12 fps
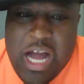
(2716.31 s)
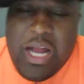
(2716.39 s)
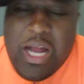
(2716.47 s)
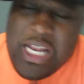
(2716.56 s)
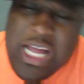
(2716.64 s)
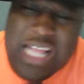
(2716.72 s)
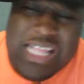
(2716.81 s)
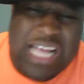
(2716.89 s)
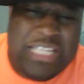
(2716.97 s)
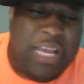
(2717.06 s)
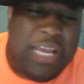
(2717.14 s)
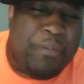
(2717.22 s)

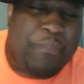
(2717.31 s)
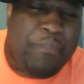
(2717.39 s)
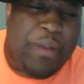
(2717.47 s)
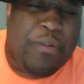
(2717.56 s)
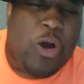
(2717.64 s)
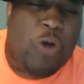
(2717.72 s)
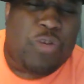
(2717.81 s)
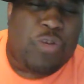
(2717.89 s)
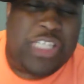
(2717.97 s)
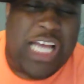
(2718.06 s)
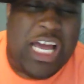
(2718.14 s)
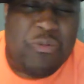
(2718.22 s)
Another thing people are
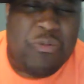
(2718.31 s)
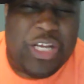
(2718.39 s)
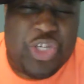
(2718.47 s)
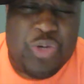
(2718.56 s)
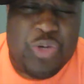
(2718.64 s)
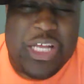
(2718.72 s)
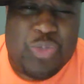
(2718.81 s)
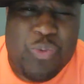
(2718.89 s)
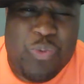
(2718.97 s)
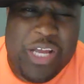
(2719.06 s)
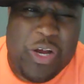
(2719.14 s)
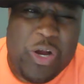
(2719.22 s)
overshadowing too this
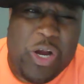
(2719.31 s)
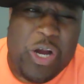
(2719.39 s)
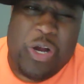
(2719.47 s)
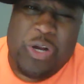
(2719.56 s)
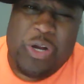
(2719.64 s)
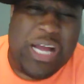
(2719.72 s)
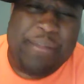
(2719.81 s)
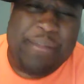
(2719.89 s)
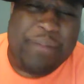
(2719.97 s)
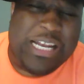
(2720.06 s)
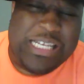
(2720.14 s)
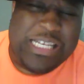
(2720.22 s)
week or not even
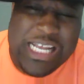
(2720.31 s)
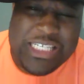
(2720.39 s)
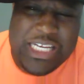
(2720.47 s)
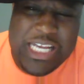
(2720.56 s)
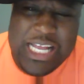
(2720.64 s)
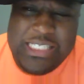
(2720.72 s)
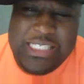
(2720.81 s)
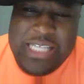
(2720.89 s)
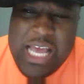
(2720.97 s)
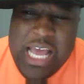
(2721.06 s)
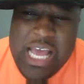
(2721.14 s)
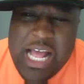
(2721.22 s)
paying attention is
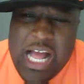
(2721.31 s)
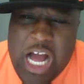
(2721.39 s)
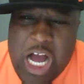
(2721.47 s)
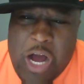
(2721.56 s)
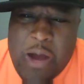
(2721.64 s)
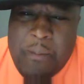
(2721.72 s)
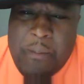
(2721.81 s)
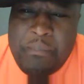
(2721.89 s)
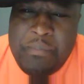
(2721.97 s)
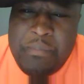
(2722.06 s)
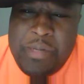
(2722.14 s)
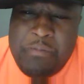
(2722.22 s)

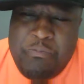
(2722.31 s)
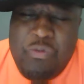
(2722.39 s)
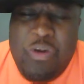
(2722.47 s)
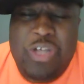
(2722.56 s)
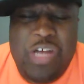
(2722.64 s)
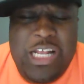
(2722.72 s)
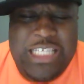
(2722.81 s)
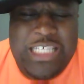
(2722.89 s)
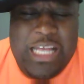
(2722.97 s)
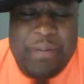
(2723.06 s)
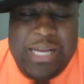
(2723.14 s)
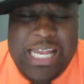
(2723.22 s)
Floyd's trying to
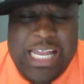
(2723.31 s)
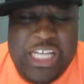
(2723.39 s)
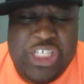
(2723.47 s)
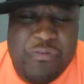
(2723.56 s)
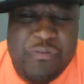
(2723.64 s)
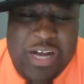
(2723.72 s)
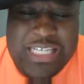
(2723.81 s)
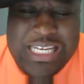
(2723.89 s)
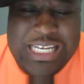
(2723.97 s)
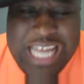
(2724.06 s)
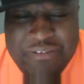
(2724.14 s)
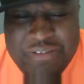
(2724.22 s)
set up a guy named
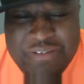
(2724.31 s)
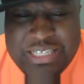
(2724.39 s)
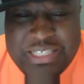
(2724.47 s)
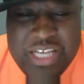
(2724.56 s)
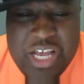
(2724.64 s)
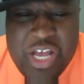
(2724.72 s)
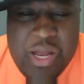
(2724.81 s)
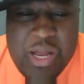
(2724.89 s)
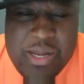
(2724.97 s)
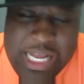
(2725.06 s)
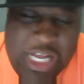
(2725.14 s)
Gervonta Davis. They